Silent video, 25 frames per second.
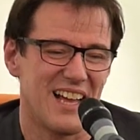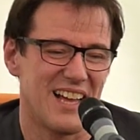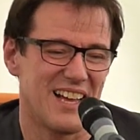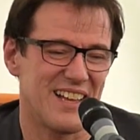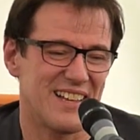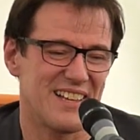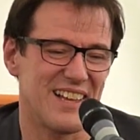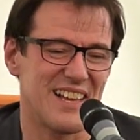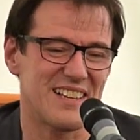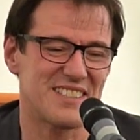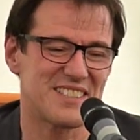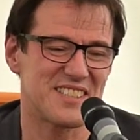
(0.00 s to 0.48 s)

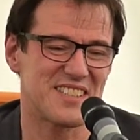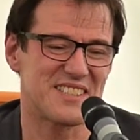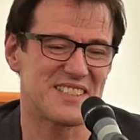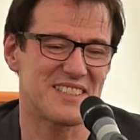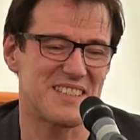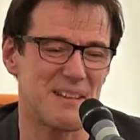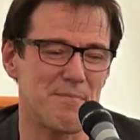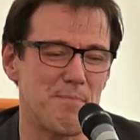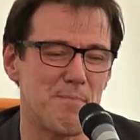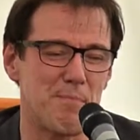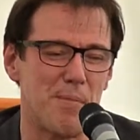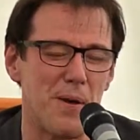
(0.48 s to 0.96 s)
that's
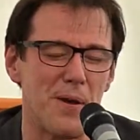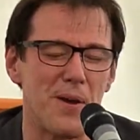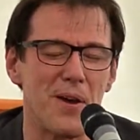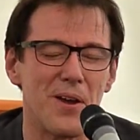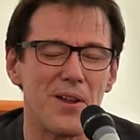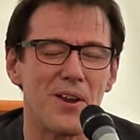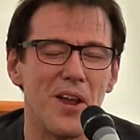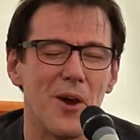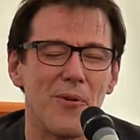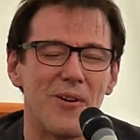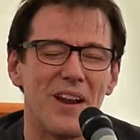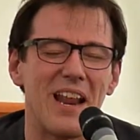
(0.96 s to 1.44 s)

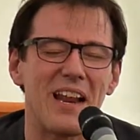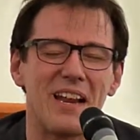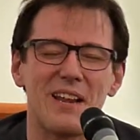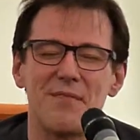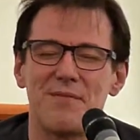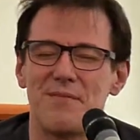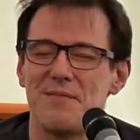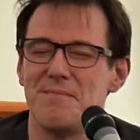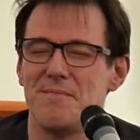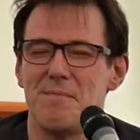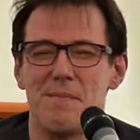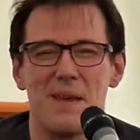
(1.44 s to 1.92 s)
Pernod and
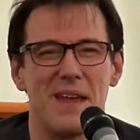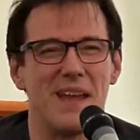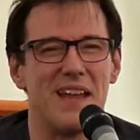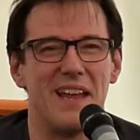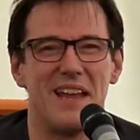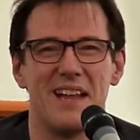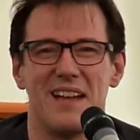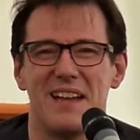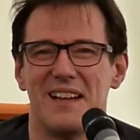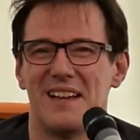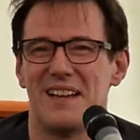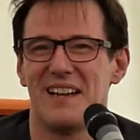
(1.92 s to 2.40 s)
elephant
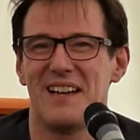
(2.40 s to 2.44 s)
beer.